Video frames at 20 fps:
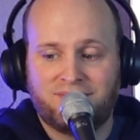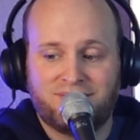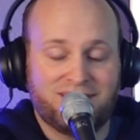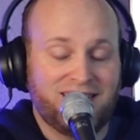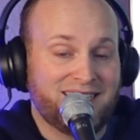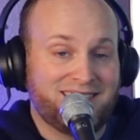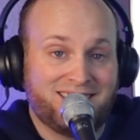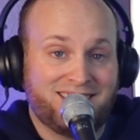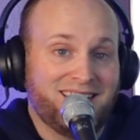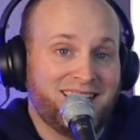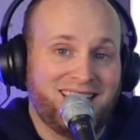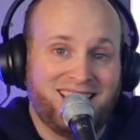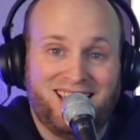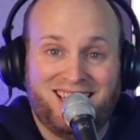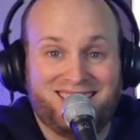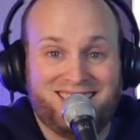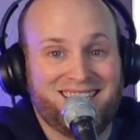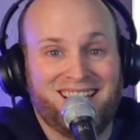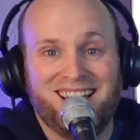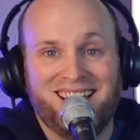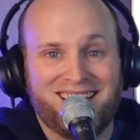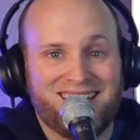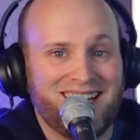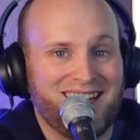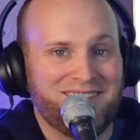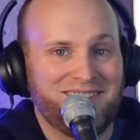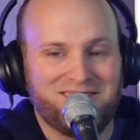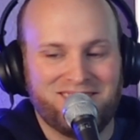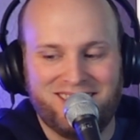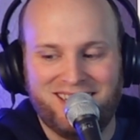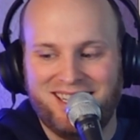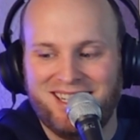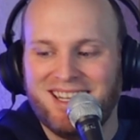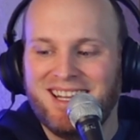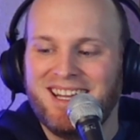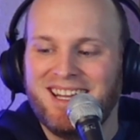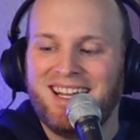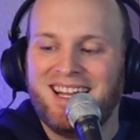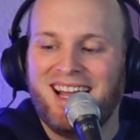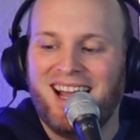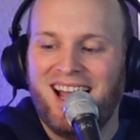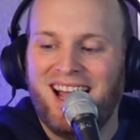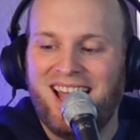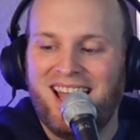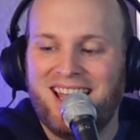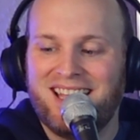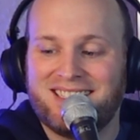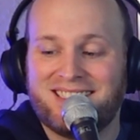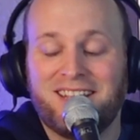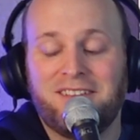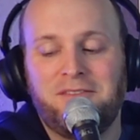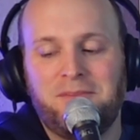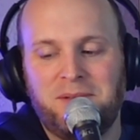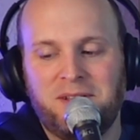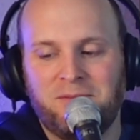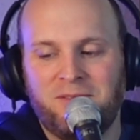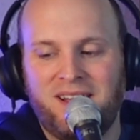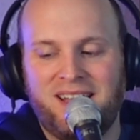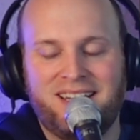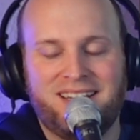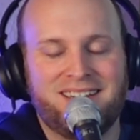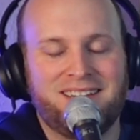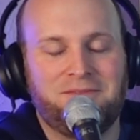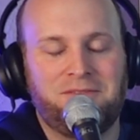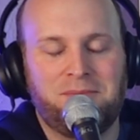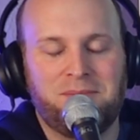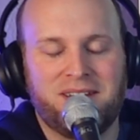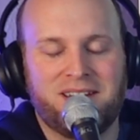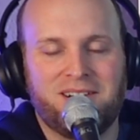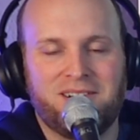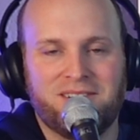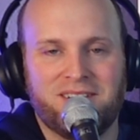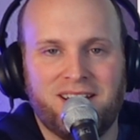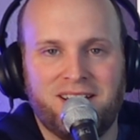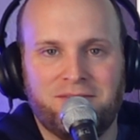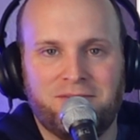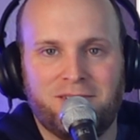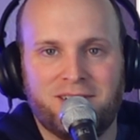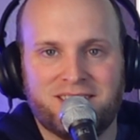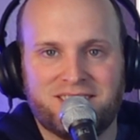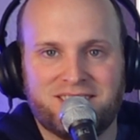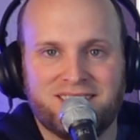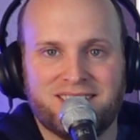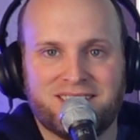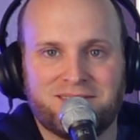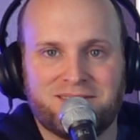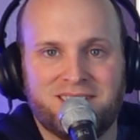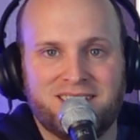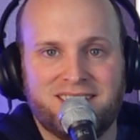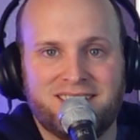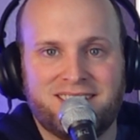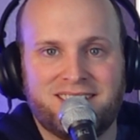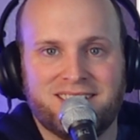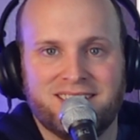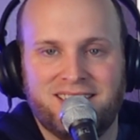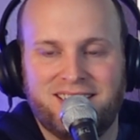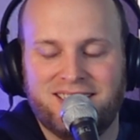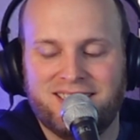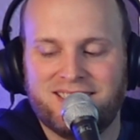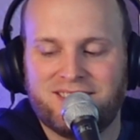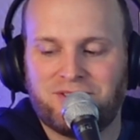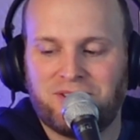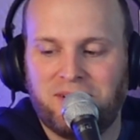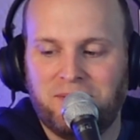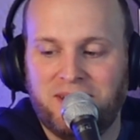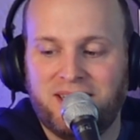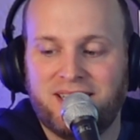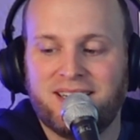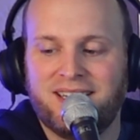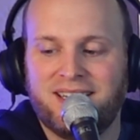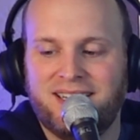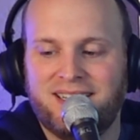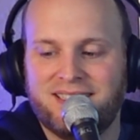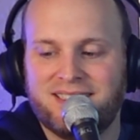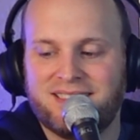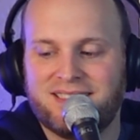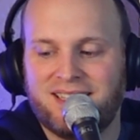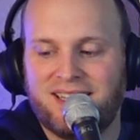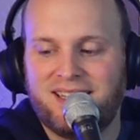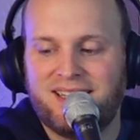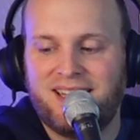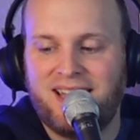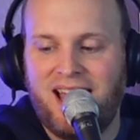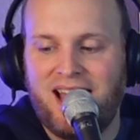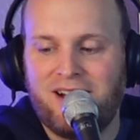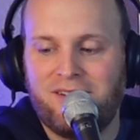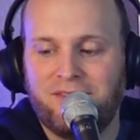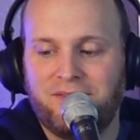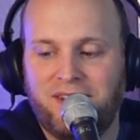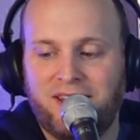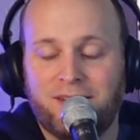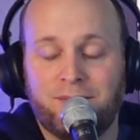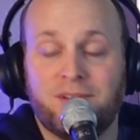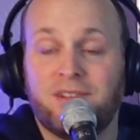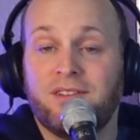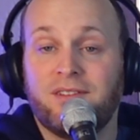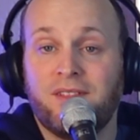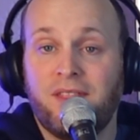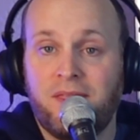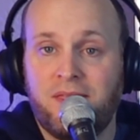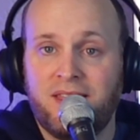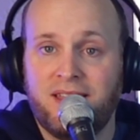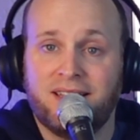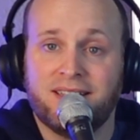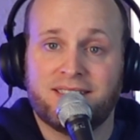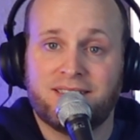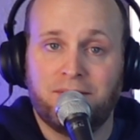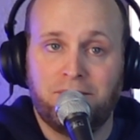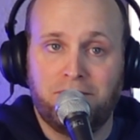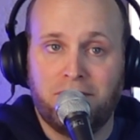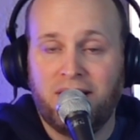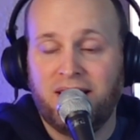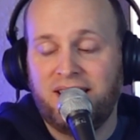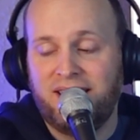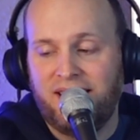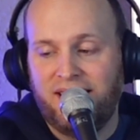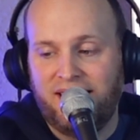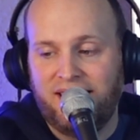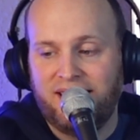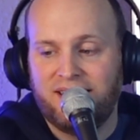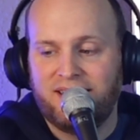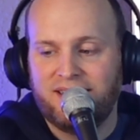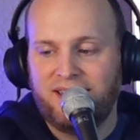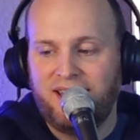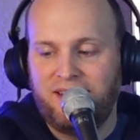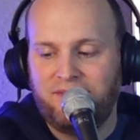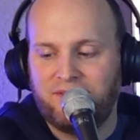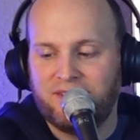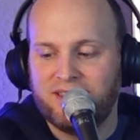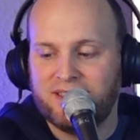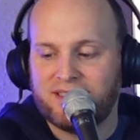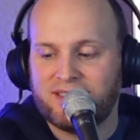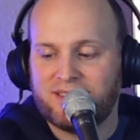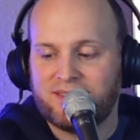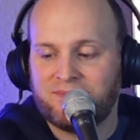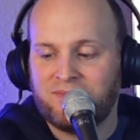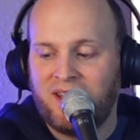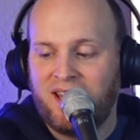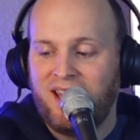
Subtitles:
That's it. That's all I got for you. So if you've been holding off watching this one until it hits streaming, it is now available this Monday on Netflix.